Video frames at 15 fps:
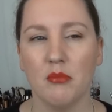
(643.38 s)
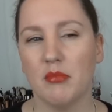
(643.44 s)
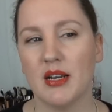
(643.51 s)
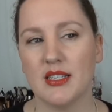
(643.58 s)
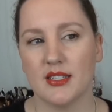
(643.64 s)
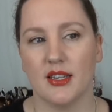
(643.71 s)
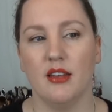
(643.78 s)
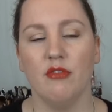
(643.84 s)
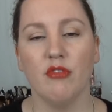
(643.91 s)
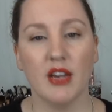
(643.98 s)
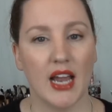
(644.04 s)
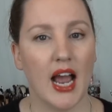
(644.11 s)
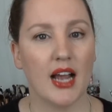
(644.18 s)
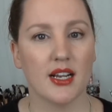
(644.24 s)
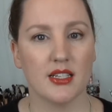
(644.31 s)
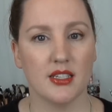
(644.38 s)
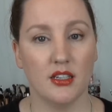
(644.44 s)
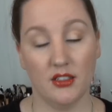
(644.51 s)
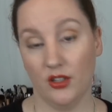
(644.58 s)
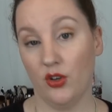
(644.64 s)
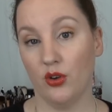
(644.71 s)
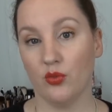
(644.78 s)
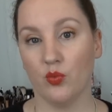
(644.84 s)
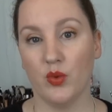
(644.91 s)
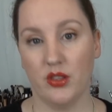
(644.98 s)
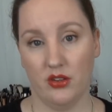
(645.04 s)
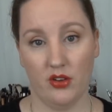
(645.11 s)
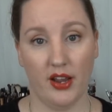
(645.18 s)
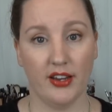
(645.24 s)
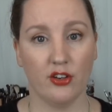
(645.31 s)
my skin reacts a lot
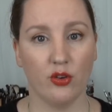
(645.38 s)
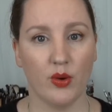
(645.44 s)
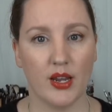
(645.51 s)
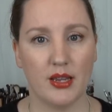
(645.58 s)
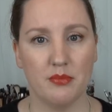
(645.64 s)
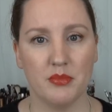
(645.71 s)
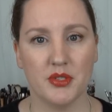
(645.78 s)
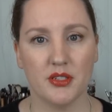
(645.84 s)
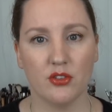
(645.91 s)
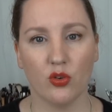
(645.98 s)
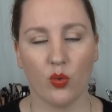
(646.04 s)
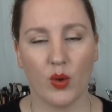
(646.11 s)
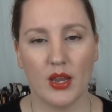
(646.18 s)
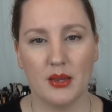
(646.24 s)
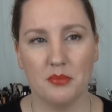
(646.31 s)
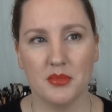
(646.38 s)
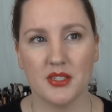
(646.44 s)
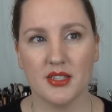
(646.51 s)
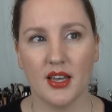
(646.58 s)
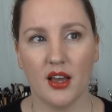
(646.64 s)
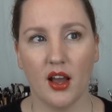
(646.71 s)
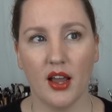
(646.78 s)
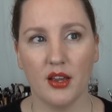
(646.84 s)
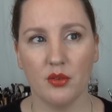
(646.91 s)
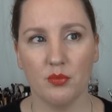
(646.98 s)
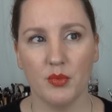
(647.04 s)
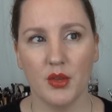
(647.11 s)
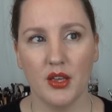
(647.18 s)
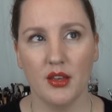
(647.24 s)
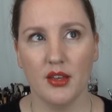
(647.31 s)
with night creams and creams that I
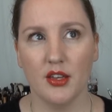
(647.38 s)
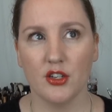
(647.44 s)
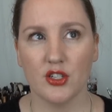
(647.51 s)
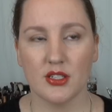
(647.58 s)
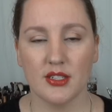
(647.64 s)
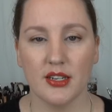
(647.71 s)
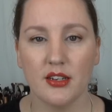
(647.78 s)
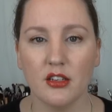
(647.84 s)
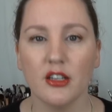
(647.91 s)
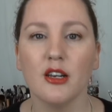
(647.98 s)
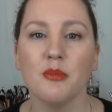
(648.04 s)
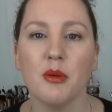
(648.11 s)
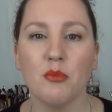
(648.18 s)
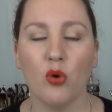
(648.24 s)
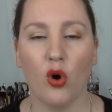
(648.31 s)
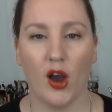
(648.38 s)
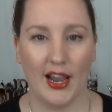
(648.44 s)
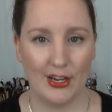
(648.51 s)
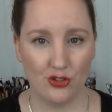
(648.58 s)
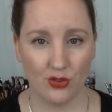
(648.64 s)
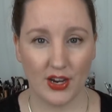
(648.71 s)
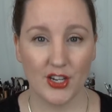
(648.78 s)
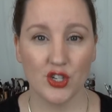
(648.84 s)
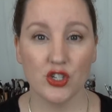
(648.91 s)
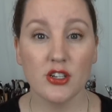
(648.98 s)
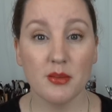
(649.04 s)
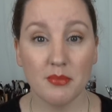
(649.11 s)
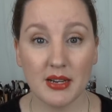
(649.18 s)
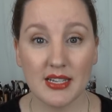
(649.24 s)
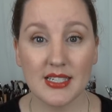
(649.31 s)
just need a little bit more hydration
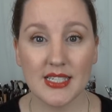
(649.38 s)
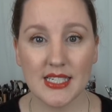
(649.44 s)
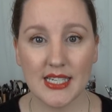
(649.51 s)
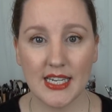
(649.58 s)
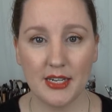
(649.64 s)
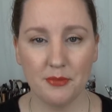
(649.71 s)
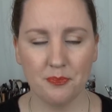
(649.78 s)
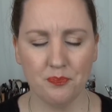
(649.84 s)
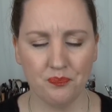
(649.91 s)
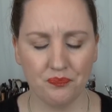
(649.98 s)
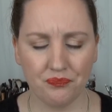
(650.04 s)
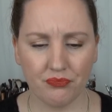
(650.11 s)
in my skin.